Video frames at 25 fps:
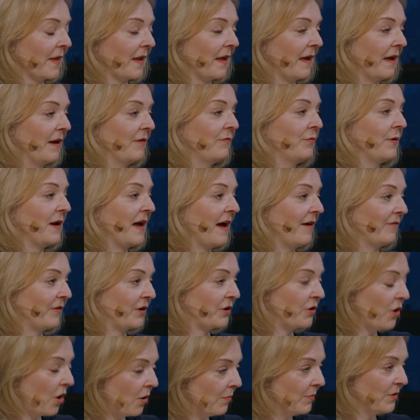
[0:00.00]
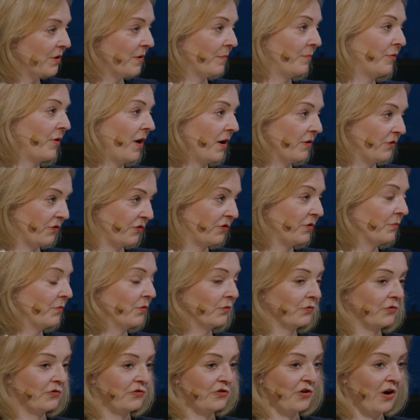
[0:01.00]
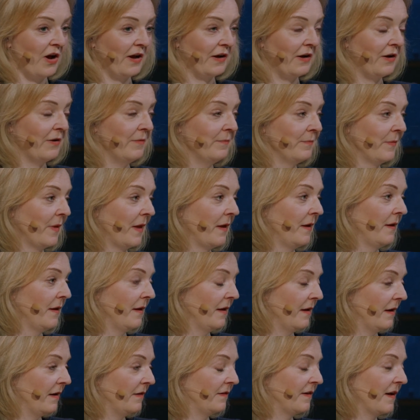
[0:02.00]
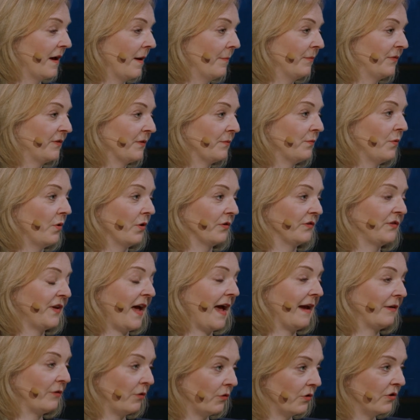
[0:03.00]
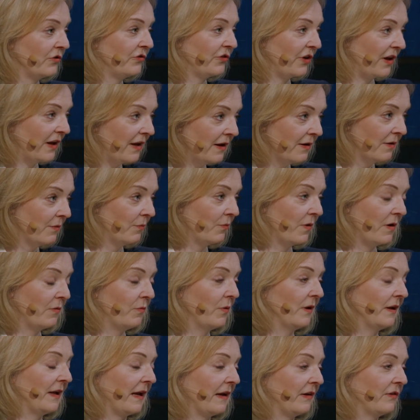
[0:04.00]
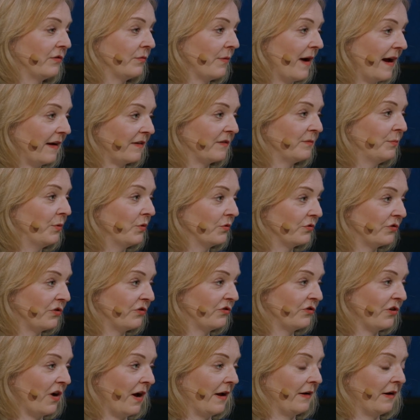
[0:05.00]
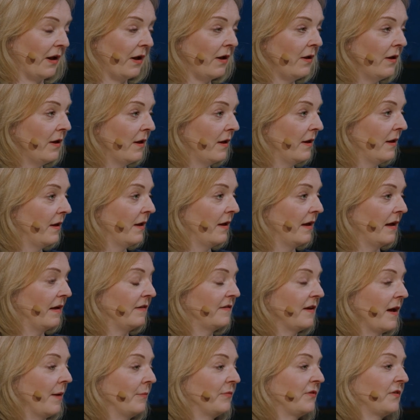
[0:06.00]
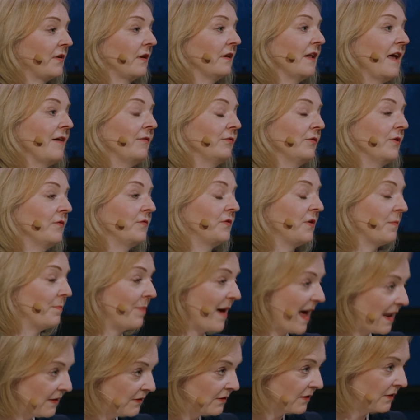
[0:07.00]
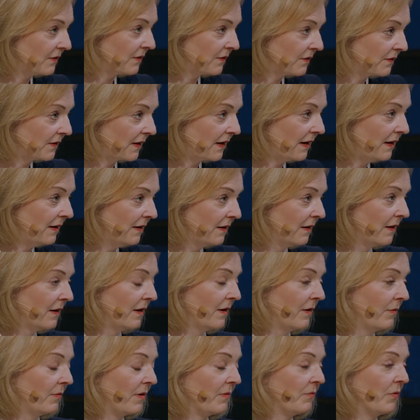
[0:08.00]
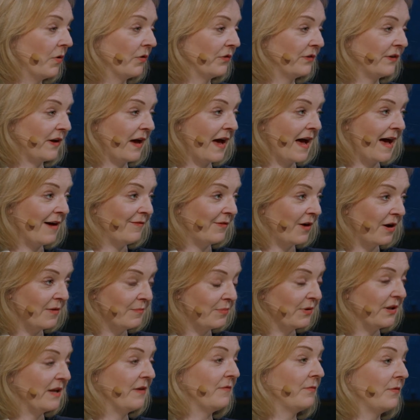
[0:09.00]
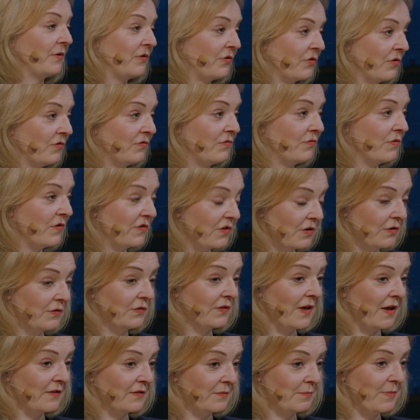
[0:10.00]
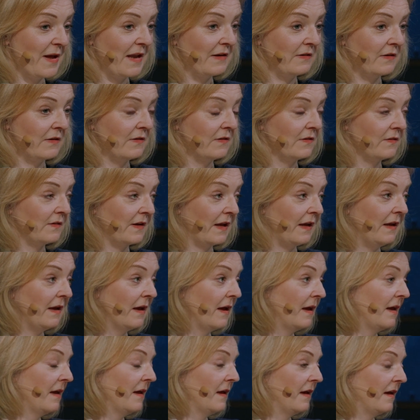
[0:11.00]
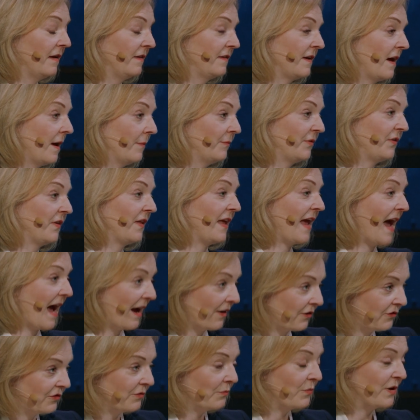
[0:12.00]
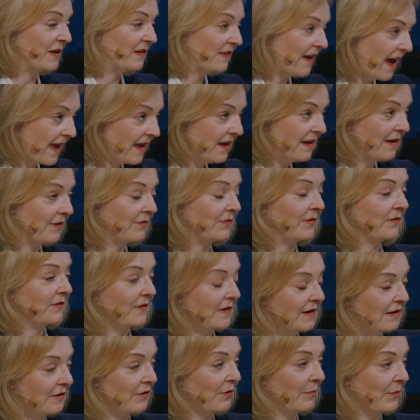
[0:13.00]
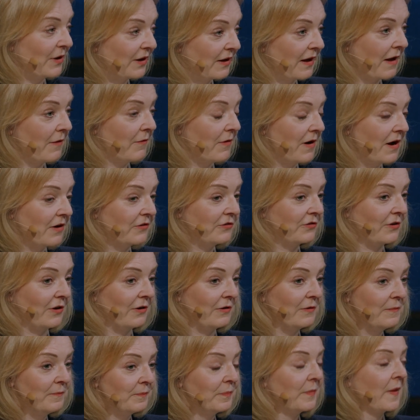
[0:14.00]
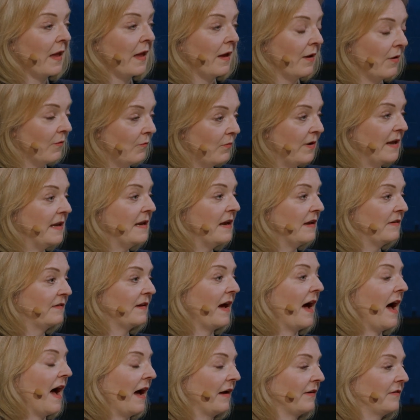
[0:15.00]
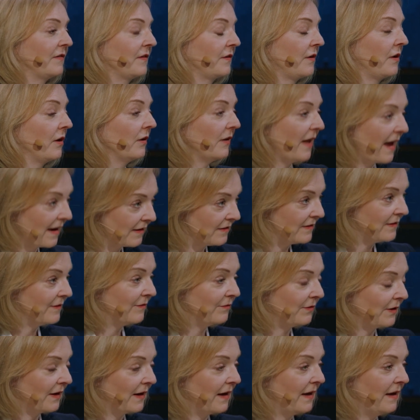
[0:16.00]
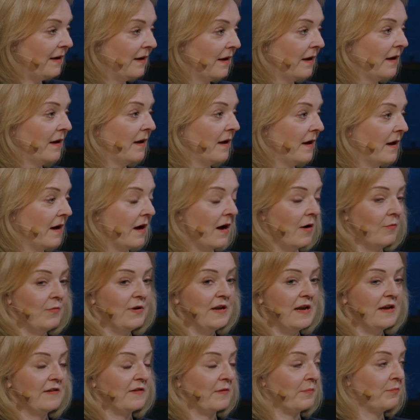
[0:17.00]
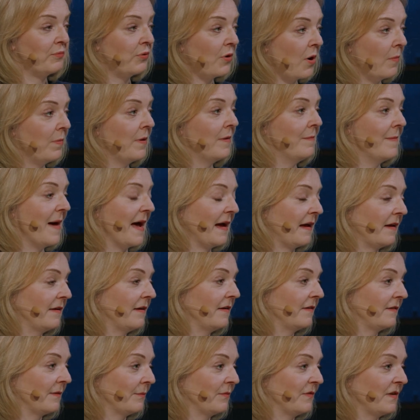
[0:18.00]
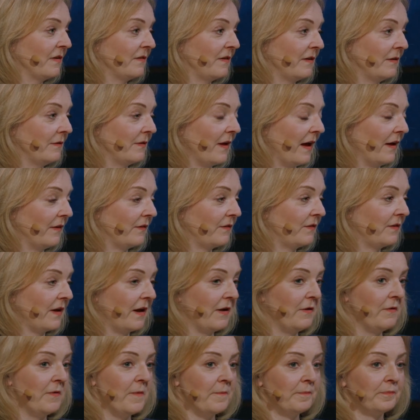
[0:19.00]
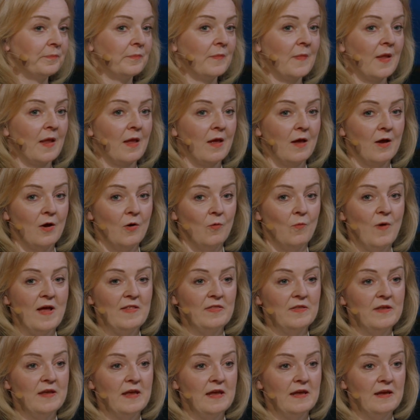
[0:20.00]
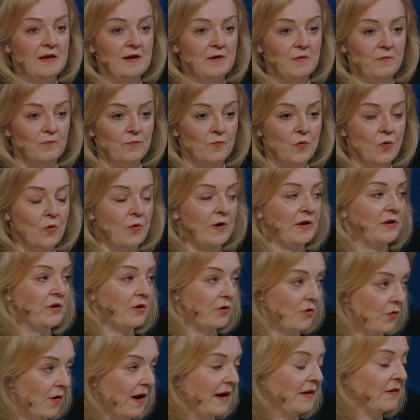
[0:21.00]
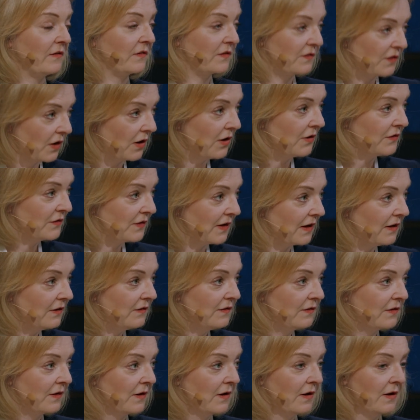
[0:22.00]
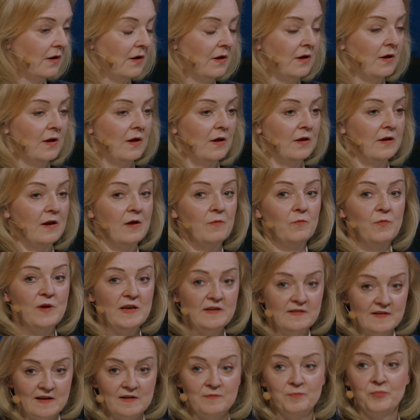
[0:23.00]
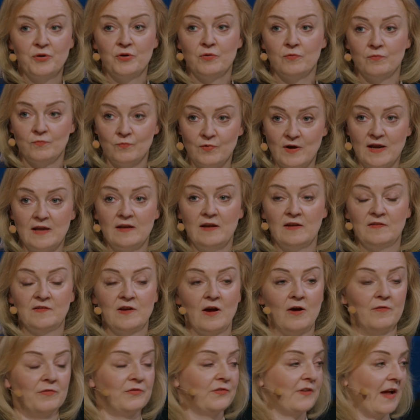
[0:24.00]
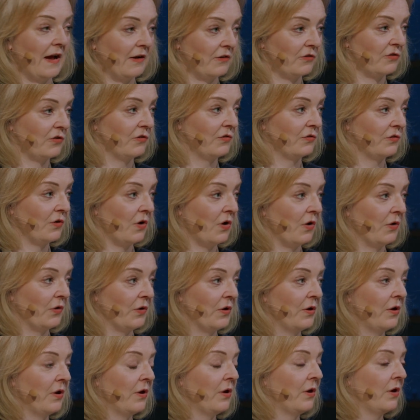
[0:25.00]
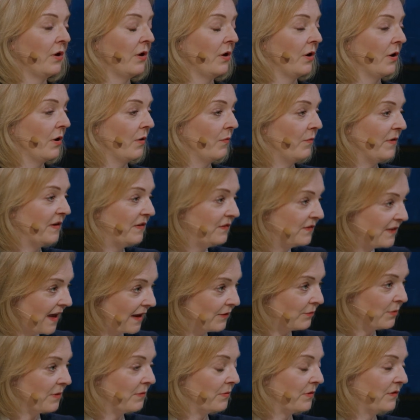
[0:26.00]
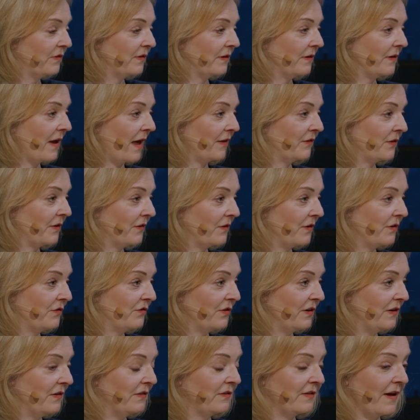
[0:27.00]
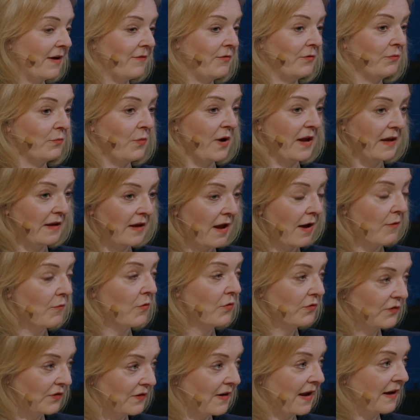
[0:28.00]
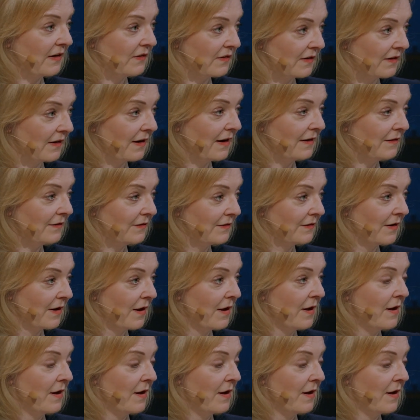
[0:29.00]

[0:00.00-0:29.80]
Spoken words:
if we have a common approach towards China in terms of what technology we're willing to export to China, in terms of the level of dependency we want to have. I believe we should reduce that dependency. In terms of the action we take if there's economic coercion, we need to act collectively, and we need a proper mechanism to do that. So when the war in Ukraine started, we did put really tough sanctions on. We said we would do that at the G7. We coordinated it.